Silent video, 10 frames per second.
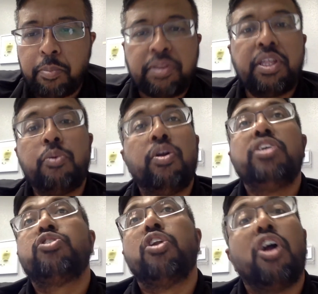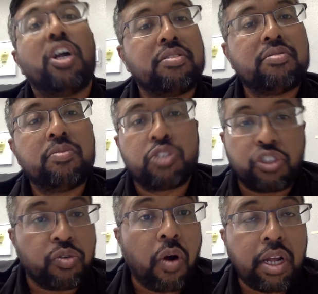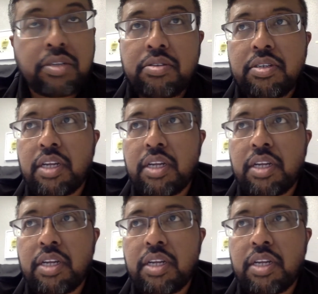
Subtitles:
but they're willing to learn, which is great.